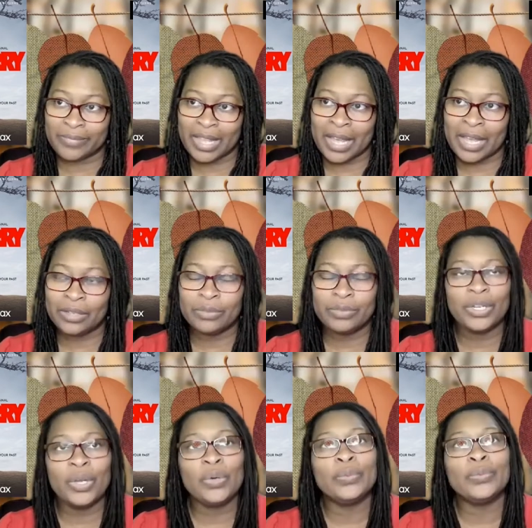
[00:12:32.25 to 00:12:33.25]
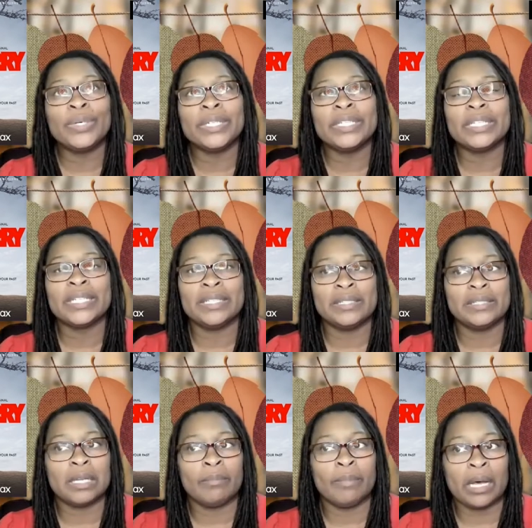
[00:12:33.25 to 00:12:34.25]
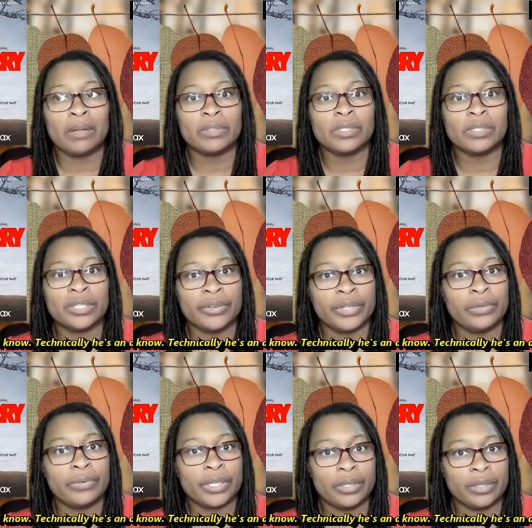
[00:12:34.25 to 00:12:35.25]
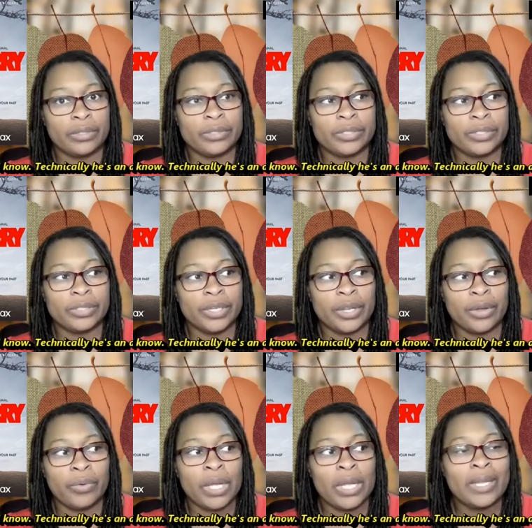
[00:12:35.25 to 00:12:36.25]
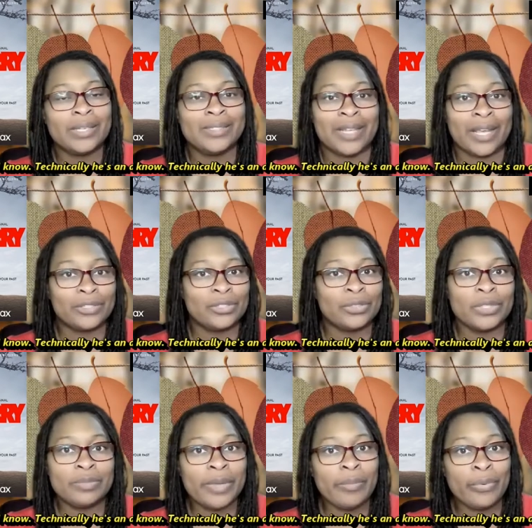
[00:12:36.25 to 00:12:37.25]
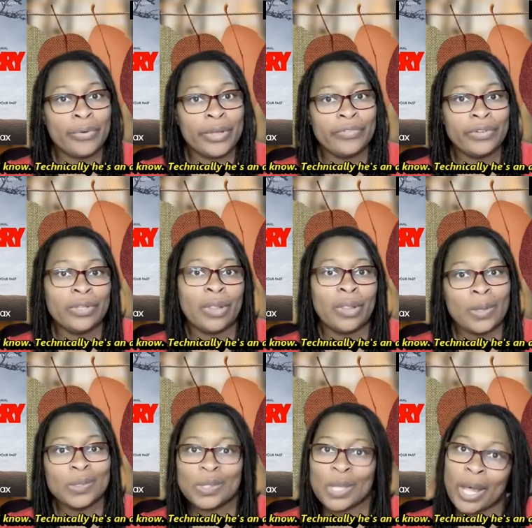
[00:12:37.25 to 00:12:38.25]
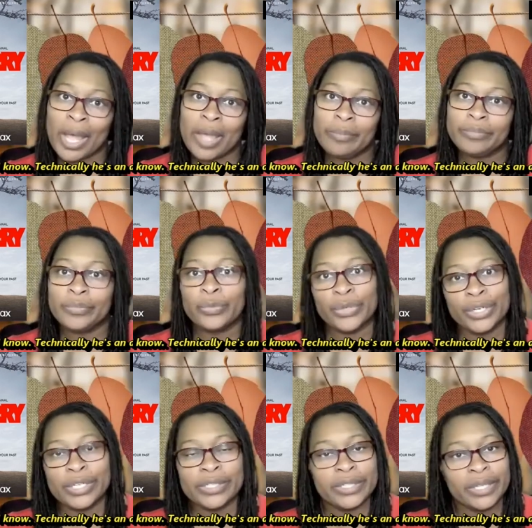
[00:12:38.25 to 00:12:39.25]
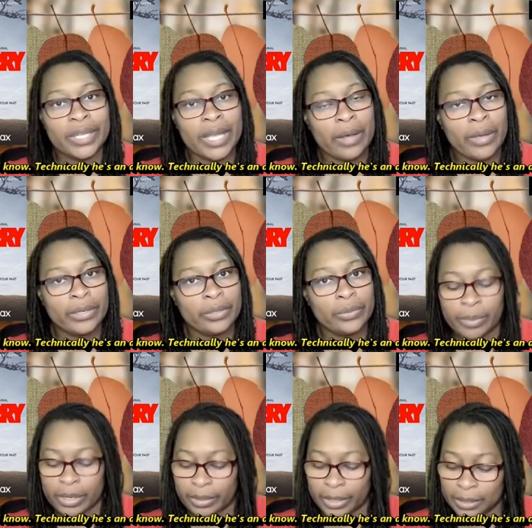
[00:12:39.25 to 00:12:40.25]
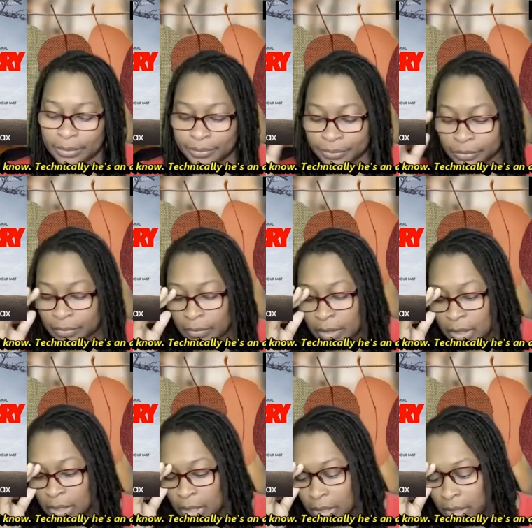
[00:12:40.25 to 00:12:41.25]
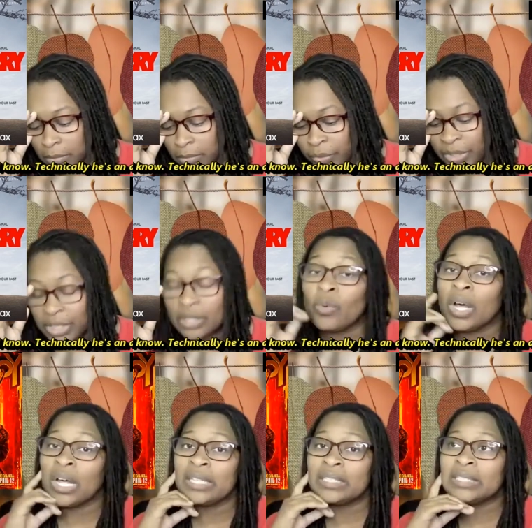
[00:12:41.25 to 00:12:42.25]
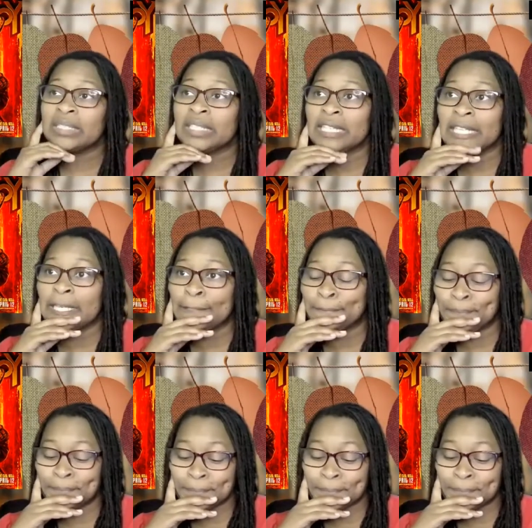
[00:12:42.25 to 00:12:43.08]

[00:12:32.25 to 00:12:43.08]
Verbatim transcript: I don't know what it is about serial killers. You know, Dexter was my boy for the longest time. We're going to see how I do with Barry. Um, we did watch the